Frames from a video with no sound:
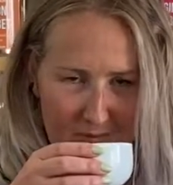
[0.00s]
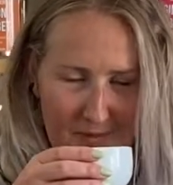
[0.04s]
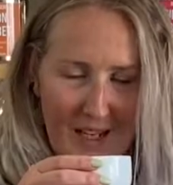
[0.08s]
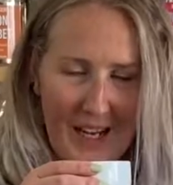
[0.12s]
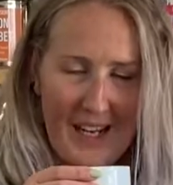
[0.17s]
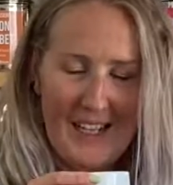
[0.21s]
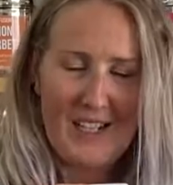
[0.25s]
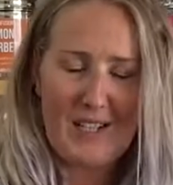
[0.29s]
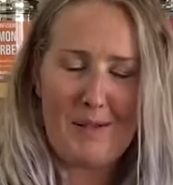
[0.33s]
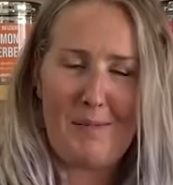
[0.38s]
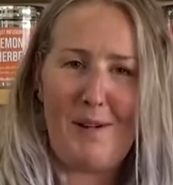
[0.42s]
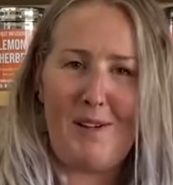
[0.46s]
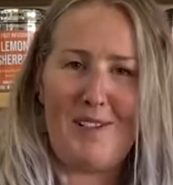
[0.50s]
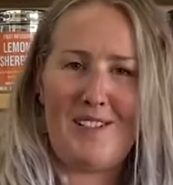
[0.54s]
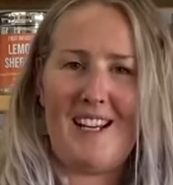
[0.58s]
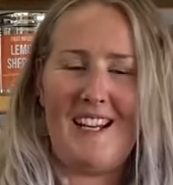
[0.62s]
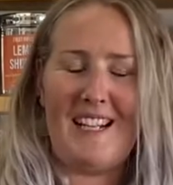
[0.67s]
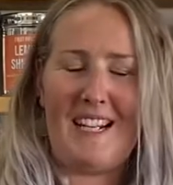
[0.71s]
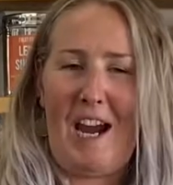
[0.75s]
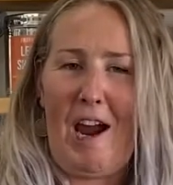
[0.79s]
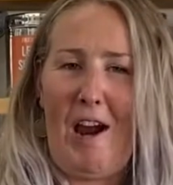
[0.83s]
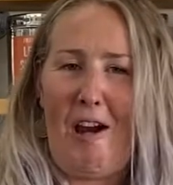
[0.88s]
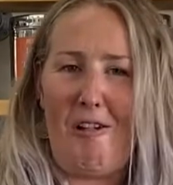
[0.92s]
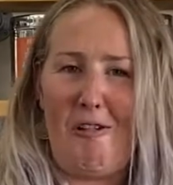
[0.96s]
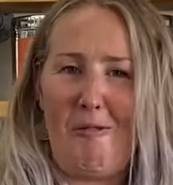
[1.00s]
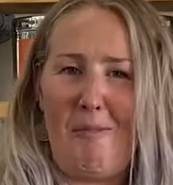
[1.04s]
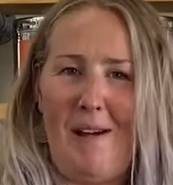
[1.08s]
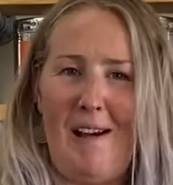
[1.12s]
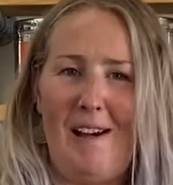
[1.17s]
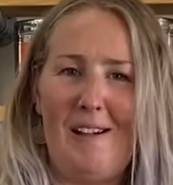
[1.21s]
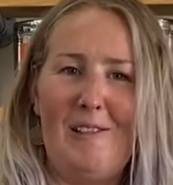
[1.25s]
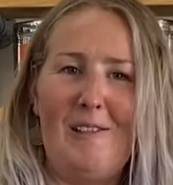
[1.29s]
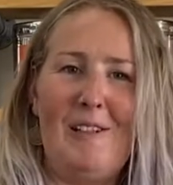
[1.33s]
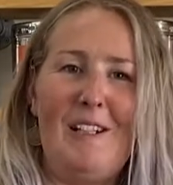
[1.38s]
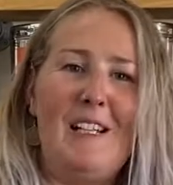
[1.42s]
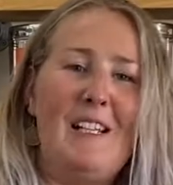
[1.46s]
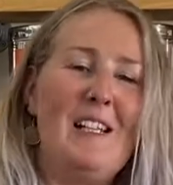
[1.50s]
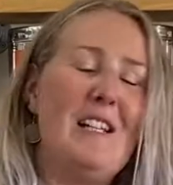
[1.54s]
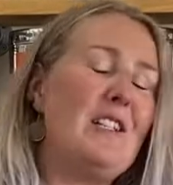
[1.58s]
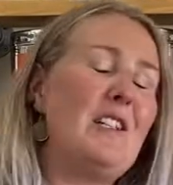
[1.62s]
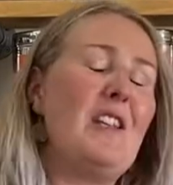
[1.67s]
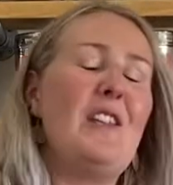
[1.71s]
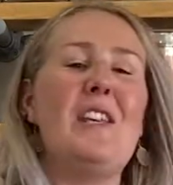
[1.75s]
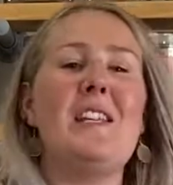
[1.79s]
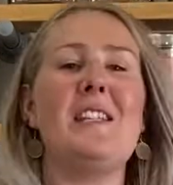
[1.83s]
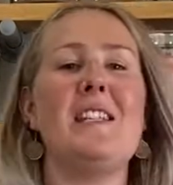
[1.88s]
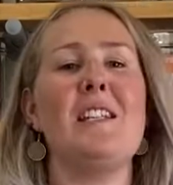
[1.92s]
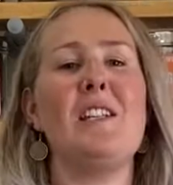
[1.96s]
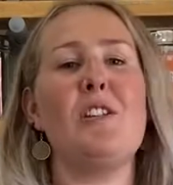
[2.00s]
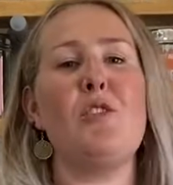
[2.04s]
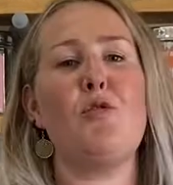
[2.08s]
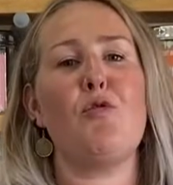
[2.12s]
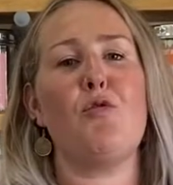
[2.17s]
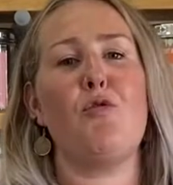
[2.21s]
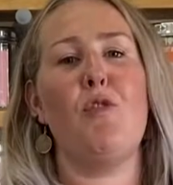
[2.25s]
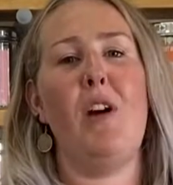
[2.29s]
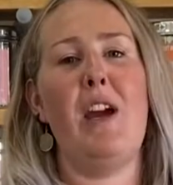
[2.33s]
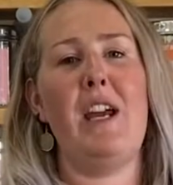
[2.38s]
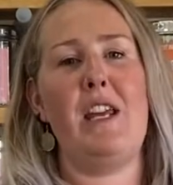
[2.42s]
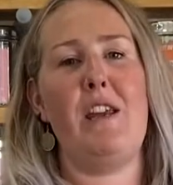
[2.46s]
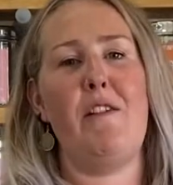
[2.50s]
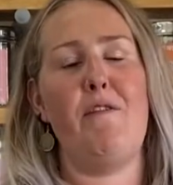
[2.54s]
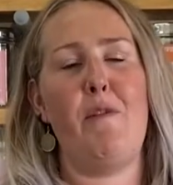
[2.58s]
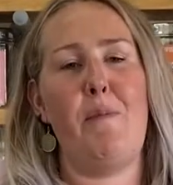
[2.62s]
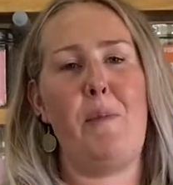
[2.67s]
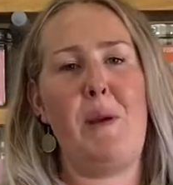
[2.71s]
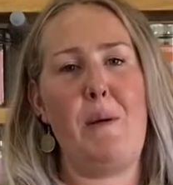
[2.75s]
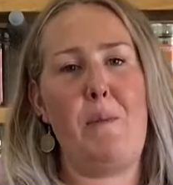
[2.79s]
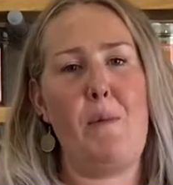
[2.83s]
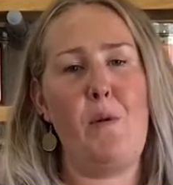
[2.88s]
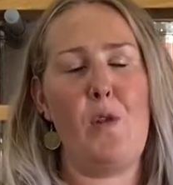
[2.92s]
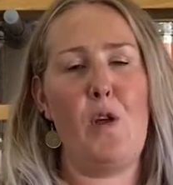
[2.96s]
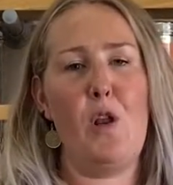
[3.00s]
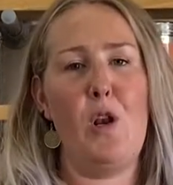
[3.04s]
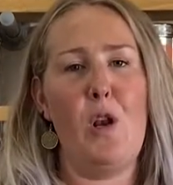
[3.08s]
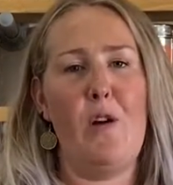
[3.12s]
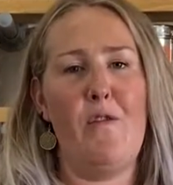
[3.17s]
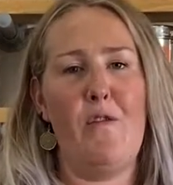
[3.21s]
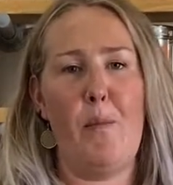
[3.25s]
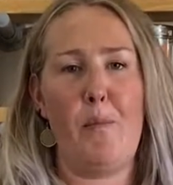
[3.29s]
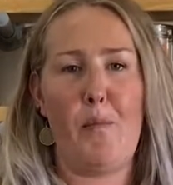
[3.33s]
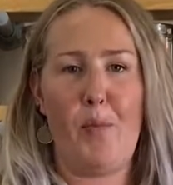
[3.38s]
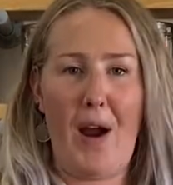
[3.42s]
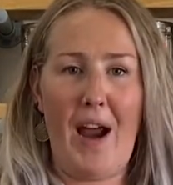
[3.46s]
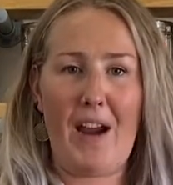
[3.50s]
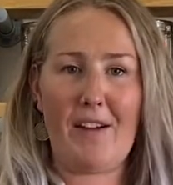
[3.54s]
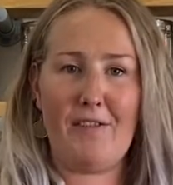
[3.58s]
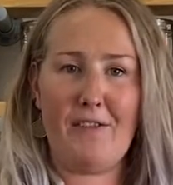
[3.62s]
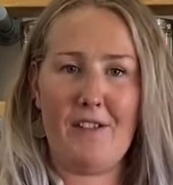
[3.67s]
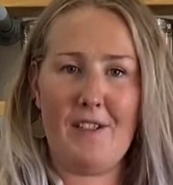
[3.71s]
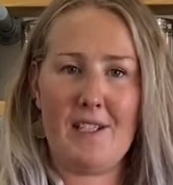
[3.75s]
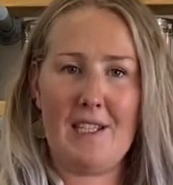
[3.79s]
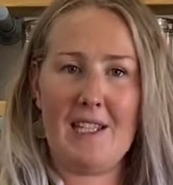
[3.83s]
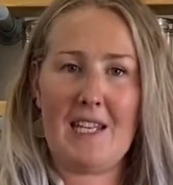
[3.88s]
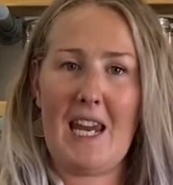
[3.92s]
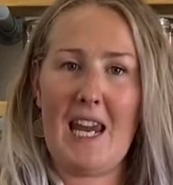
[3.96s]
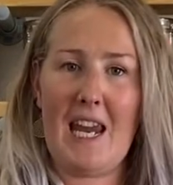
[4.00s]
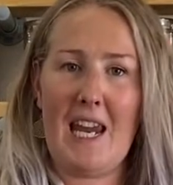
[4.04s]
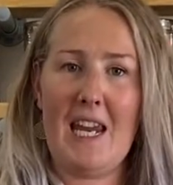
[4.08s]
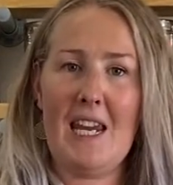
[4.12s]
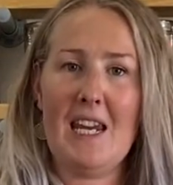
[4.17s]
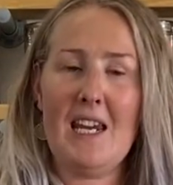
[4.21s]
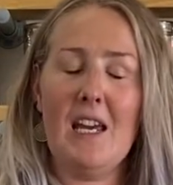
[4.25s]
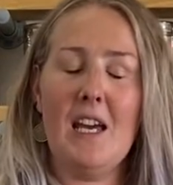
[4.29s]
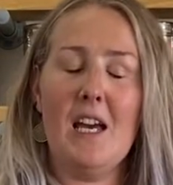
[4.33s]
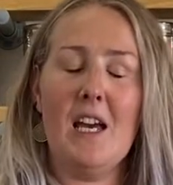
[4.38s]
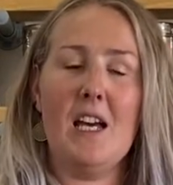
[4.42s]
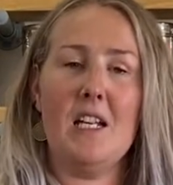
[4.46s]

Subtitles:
And it smells like caramel. So this is great for people that love a breakfast tea,